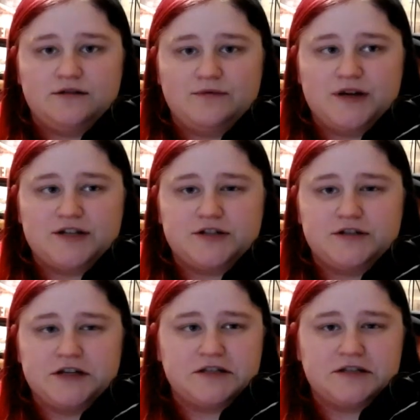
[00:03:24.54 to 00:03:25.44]

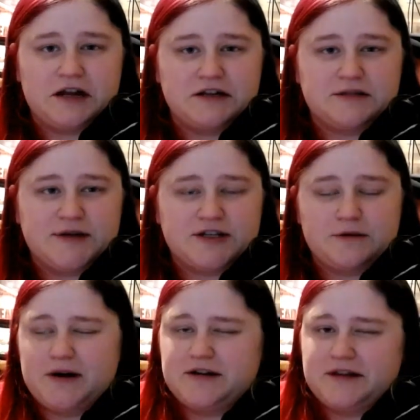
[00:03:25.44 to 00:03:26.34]
which doesn't sound as much
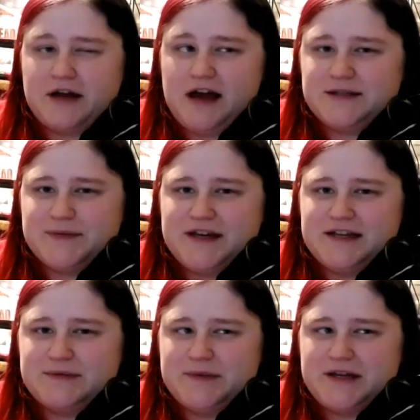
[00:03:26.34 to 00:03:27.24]
compared to the
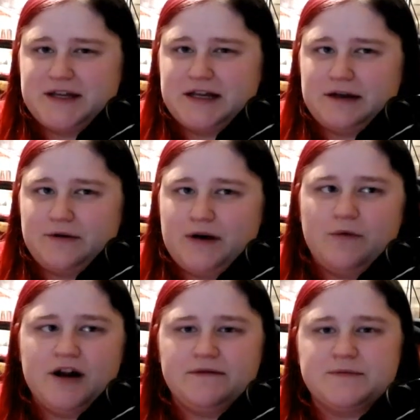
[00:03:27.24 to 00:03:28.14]
cosplays, but and
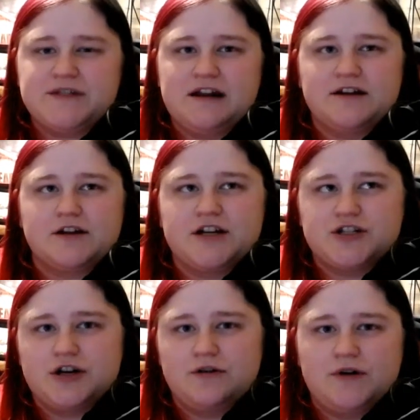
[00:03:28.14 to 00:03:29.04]
one of them's technically a
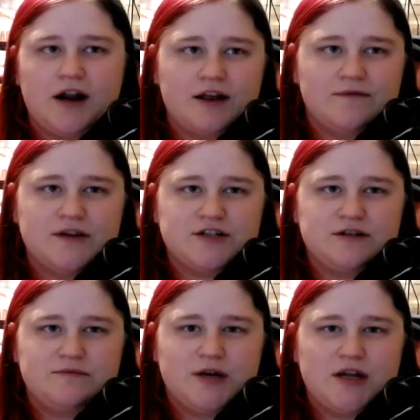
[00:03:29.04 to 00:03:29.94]
show, not a
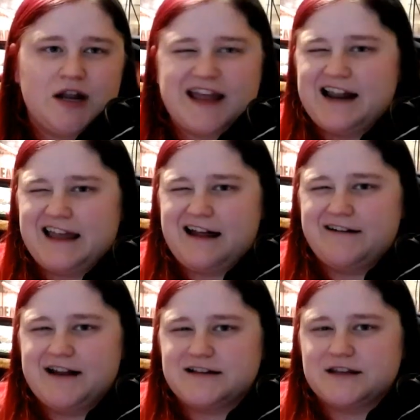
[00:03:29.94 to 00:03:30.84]
convention, but I kind of
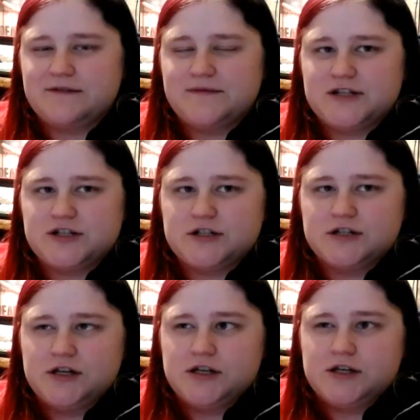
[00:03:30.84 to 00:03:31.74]
count it as a
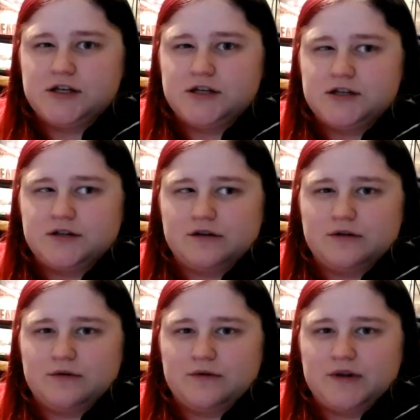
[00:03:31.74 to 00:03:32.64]
convention, so
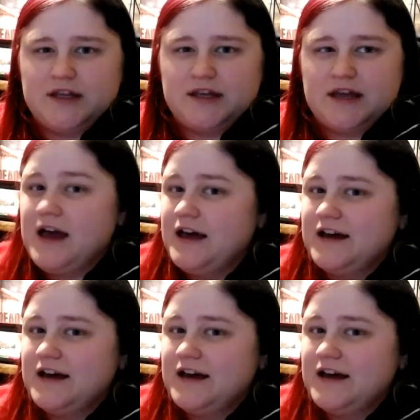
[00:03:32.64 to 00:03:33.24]
yeah.